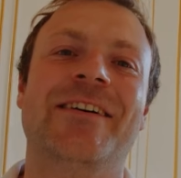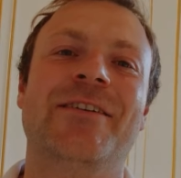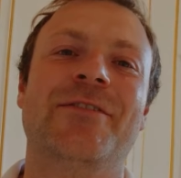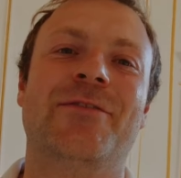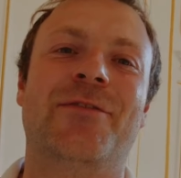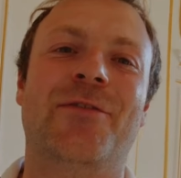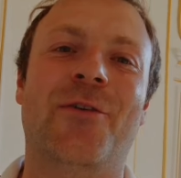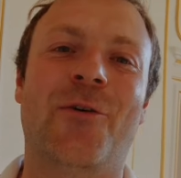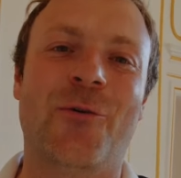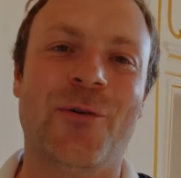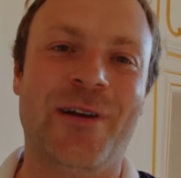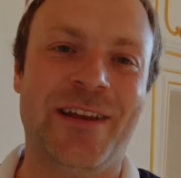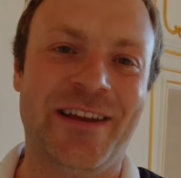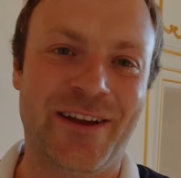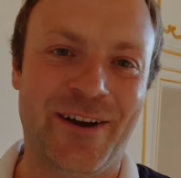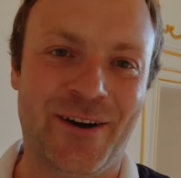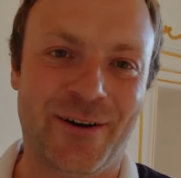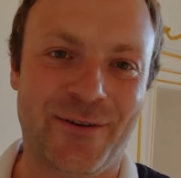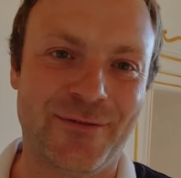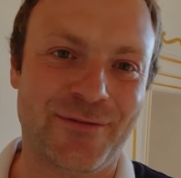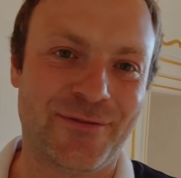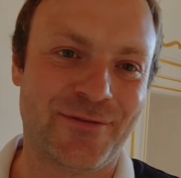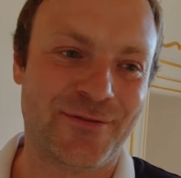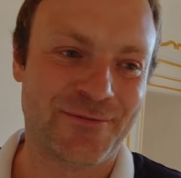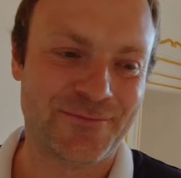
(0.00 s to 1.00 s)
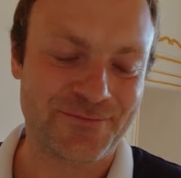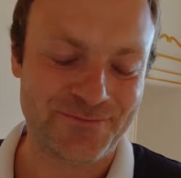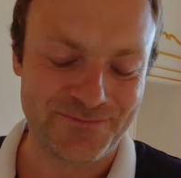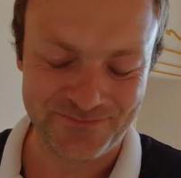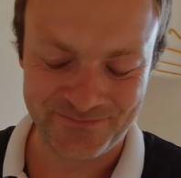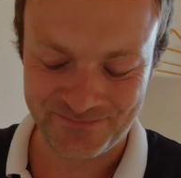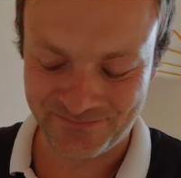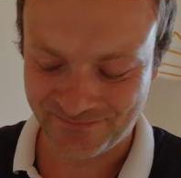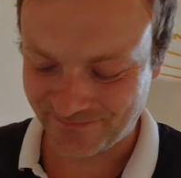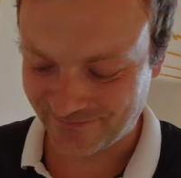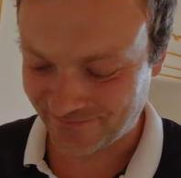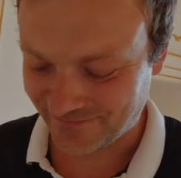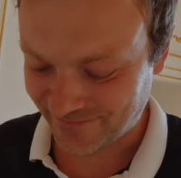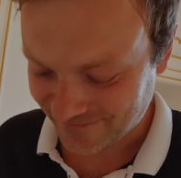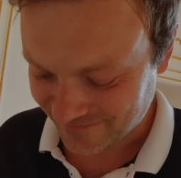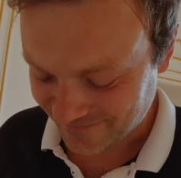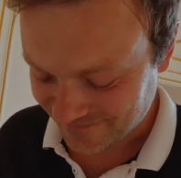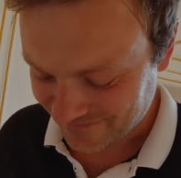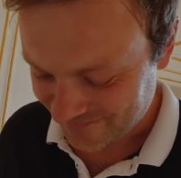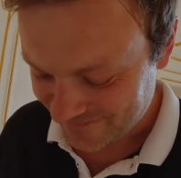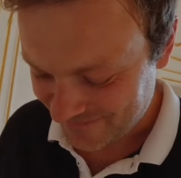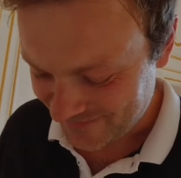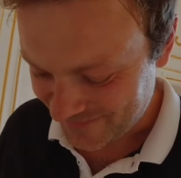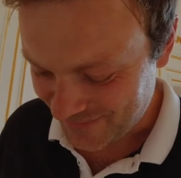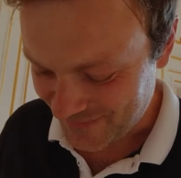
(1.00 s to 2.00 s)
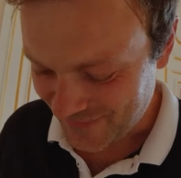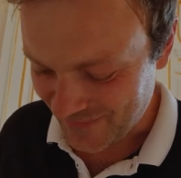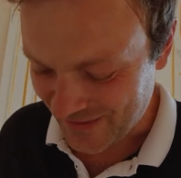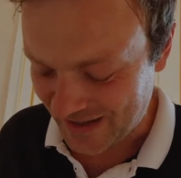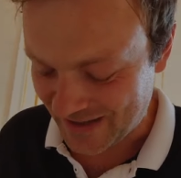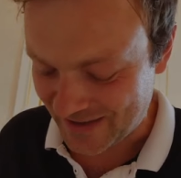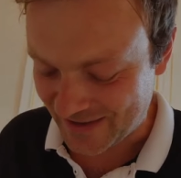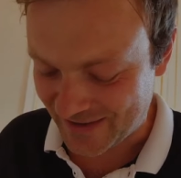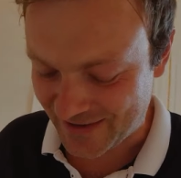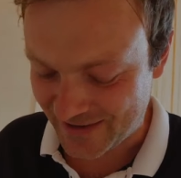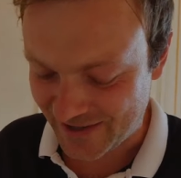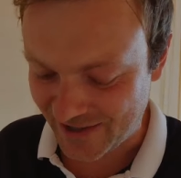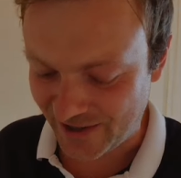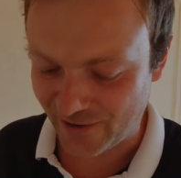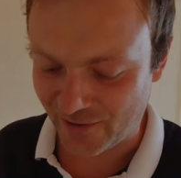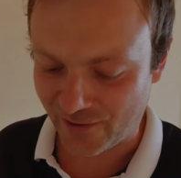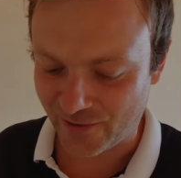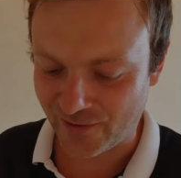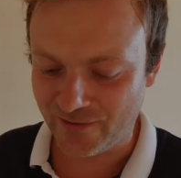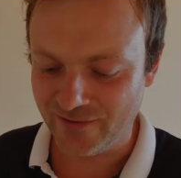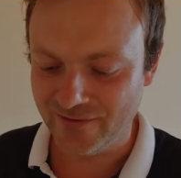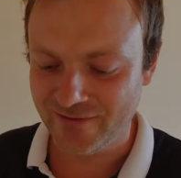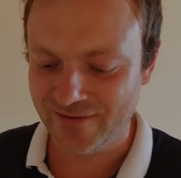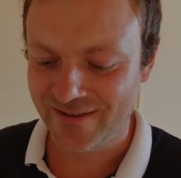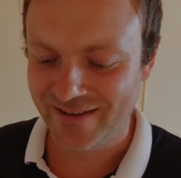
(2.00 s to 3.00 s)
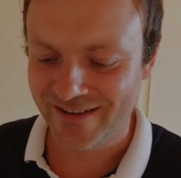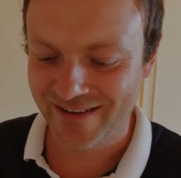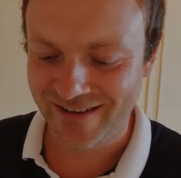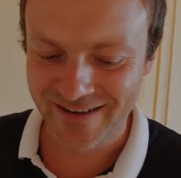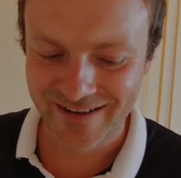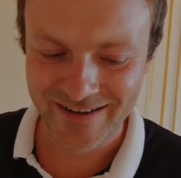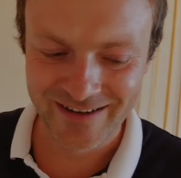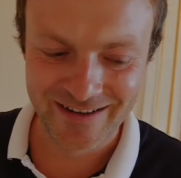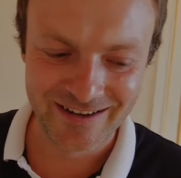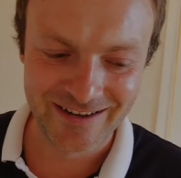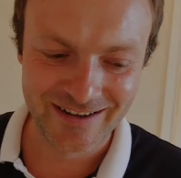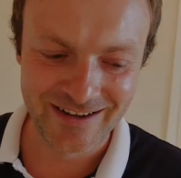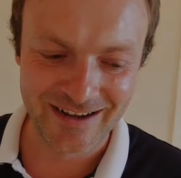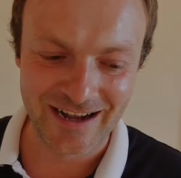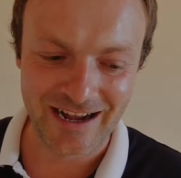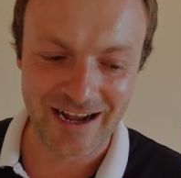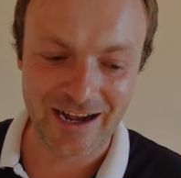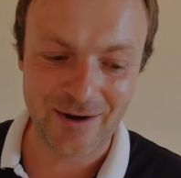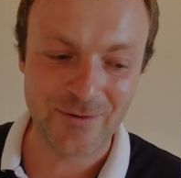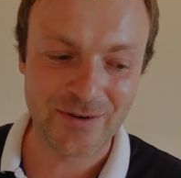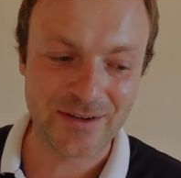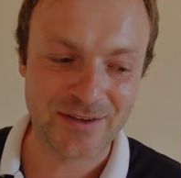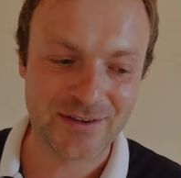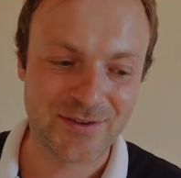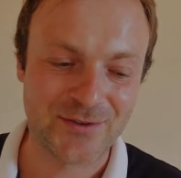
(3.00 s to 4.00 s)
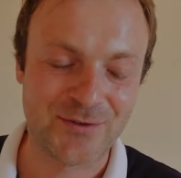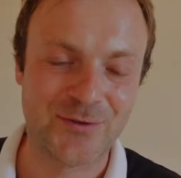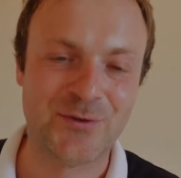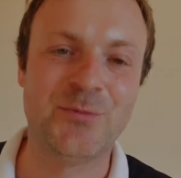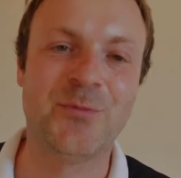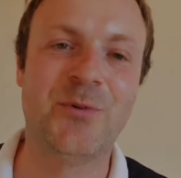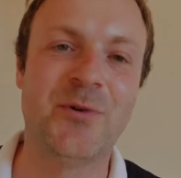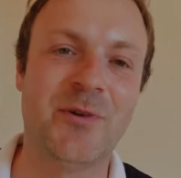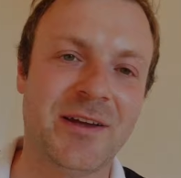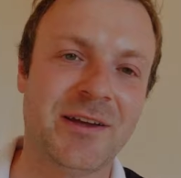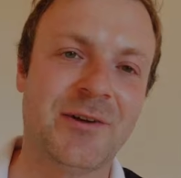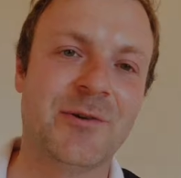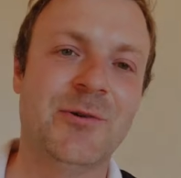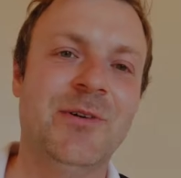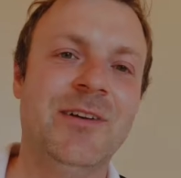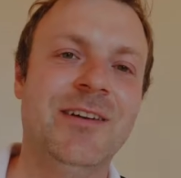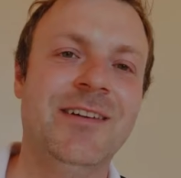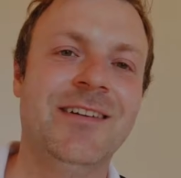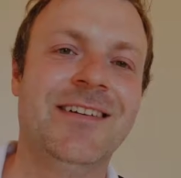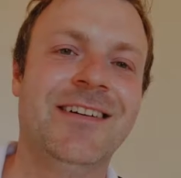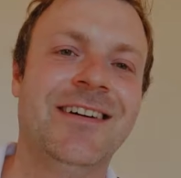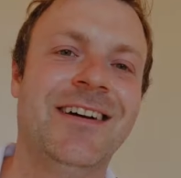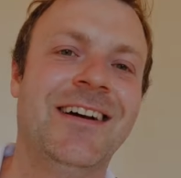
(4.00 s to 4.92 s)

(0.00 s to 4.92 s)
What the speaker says: falling off. So I was super angry.